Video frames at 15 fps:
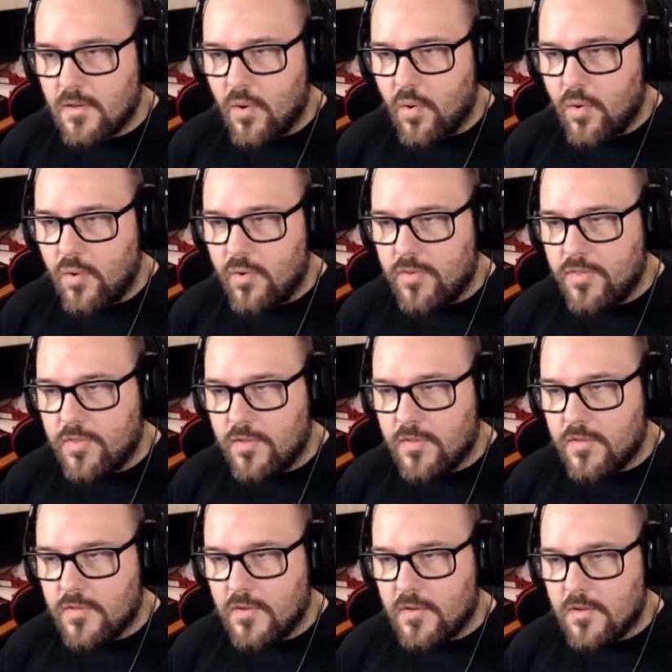earth,
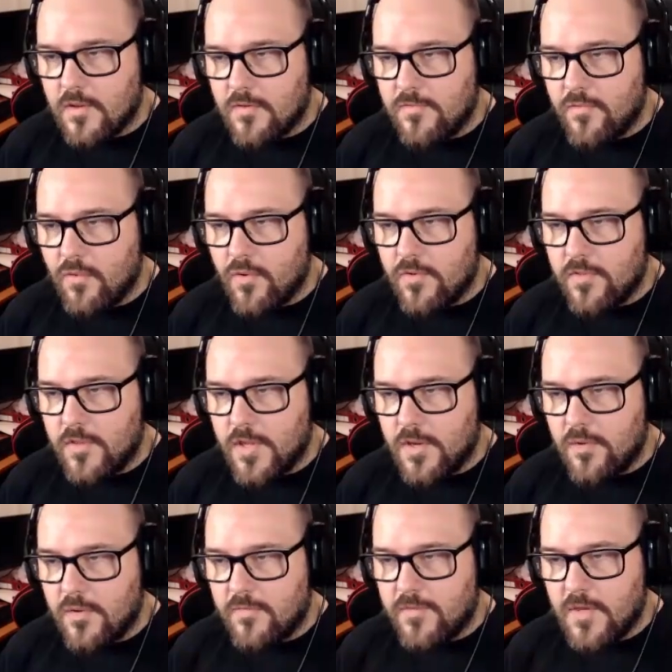the fourth
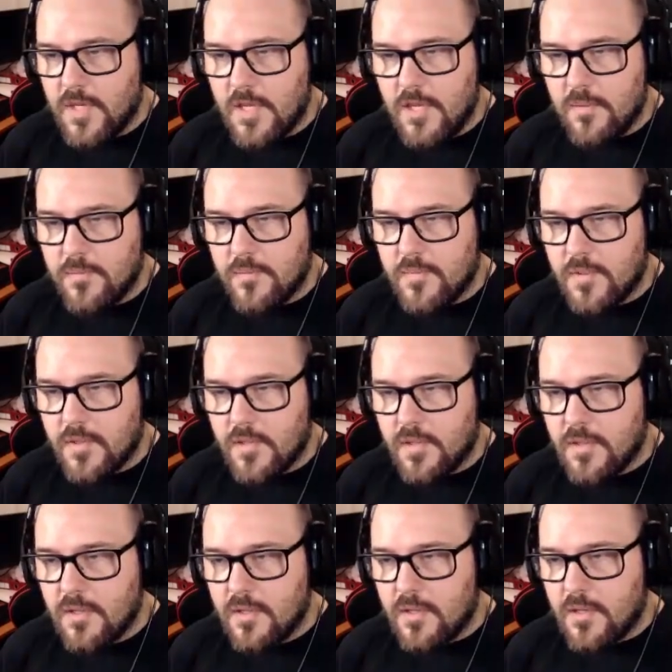letter of the name,
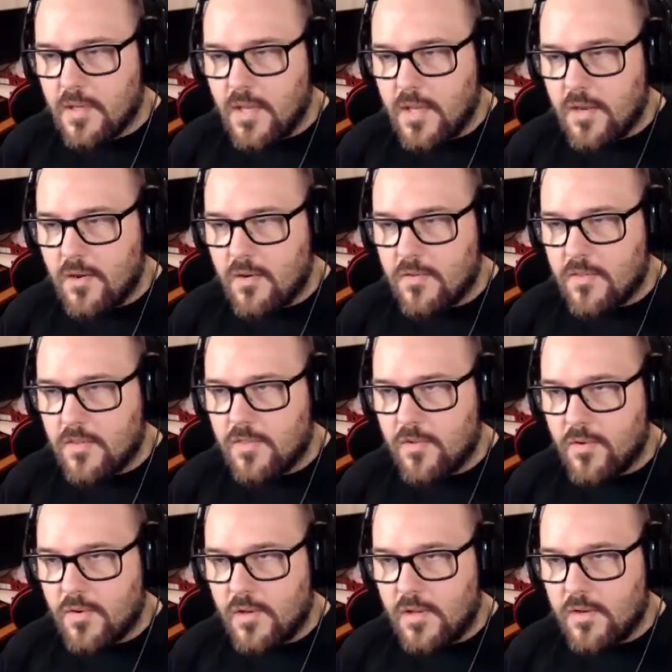air the
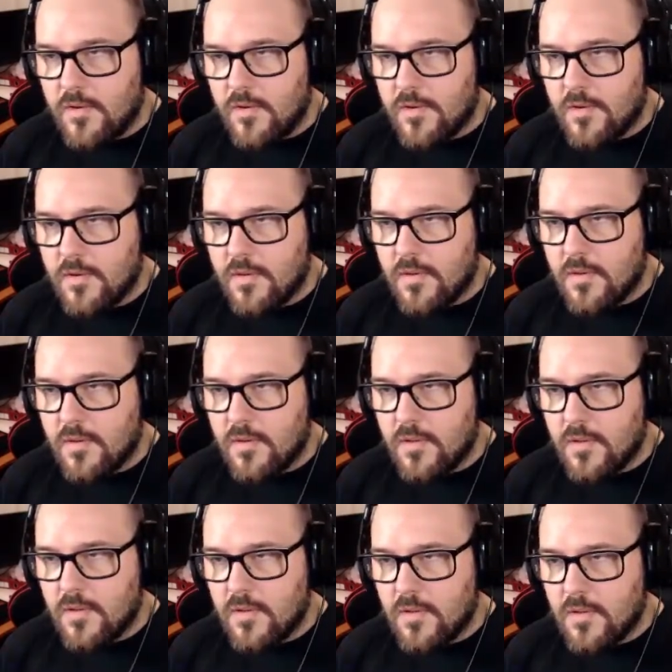third letter.
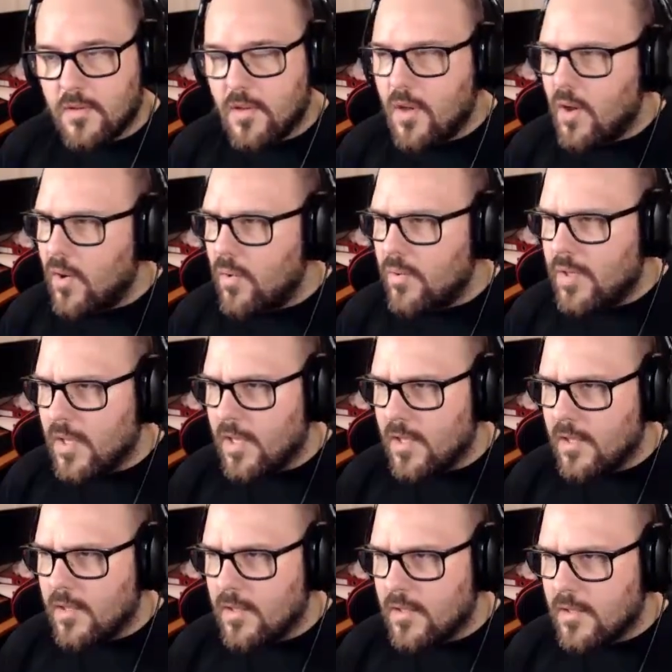
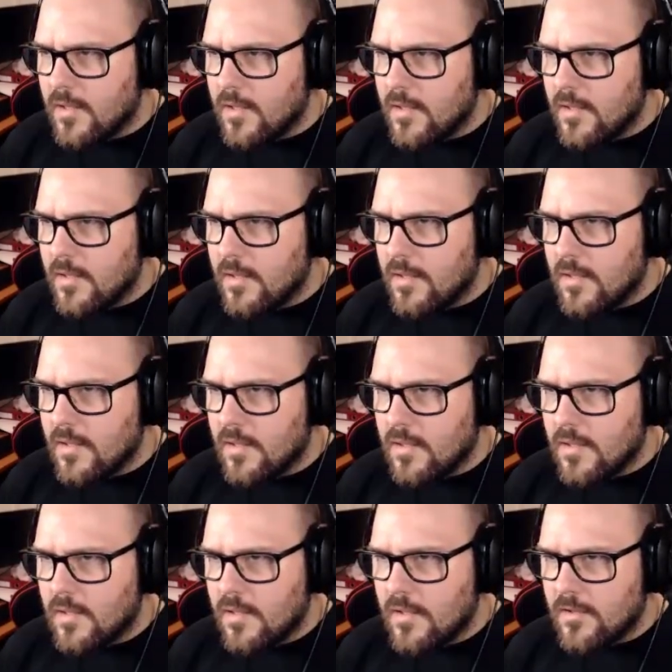Okay.
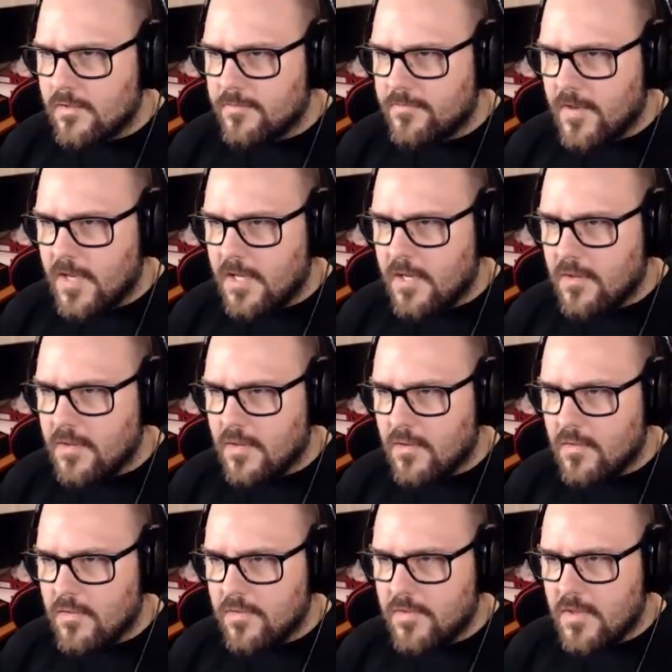Find out the
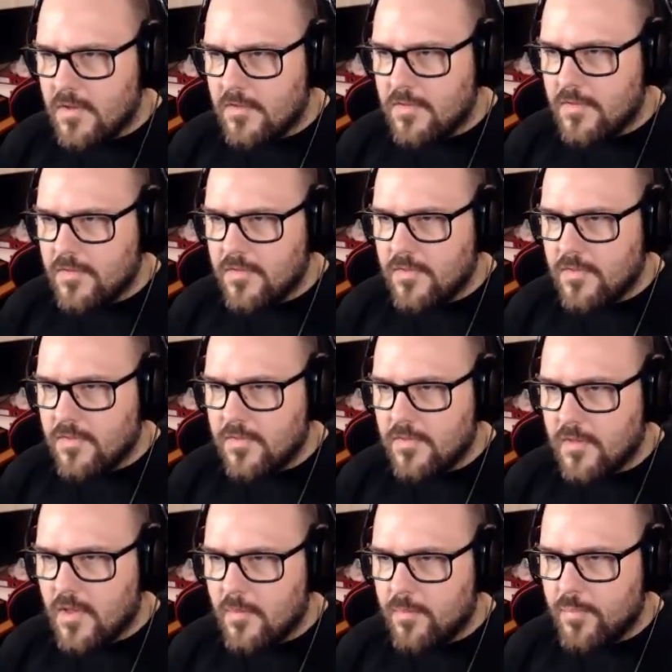hour of death.
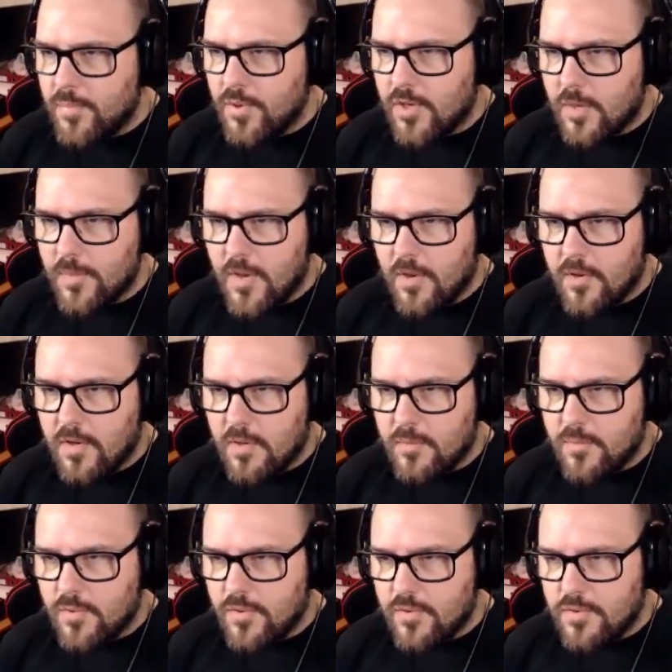A book about
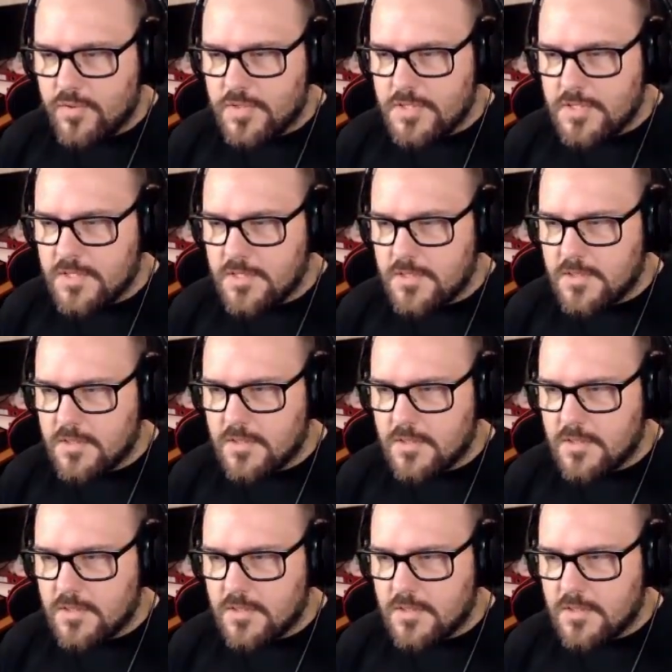numbers.